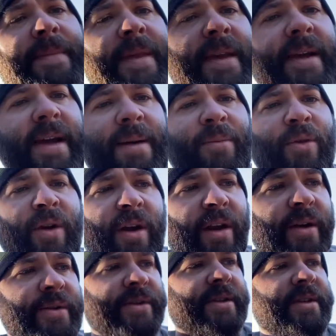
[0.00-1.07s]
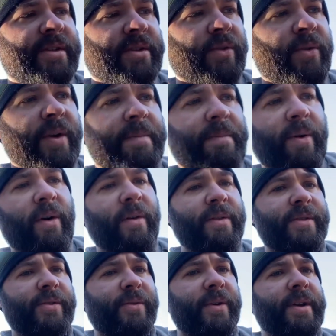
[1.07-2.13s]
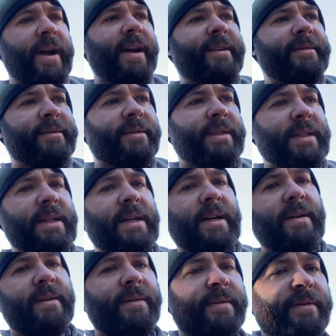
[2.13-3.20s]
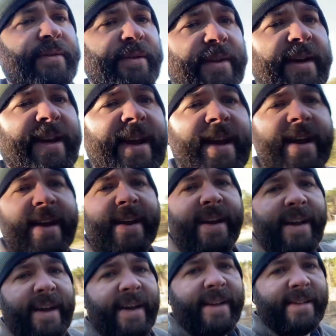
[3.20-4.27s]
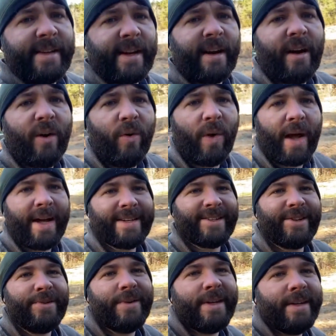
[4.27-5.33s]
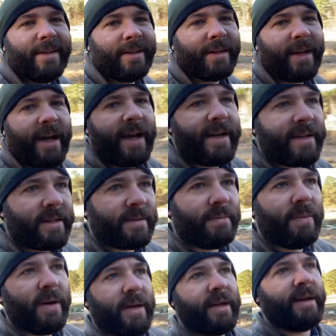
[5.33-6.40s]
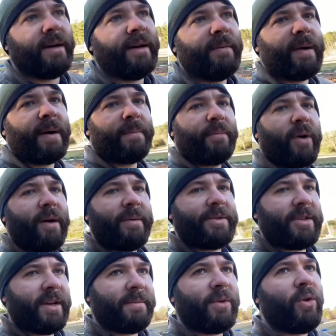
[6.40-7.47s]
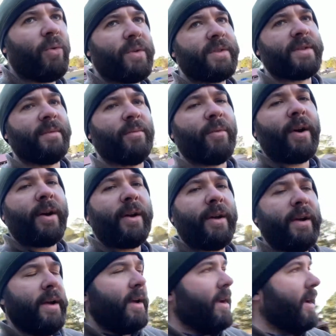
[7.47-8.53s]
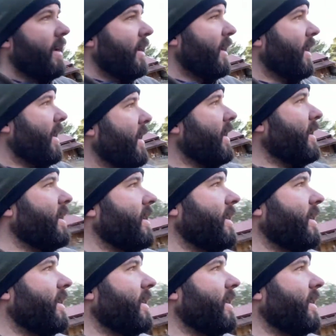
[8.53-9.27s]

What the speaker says: going to close this story, part of the story out for today. Not a whole lot to it, guys, but I promise you I'm going somewhere. And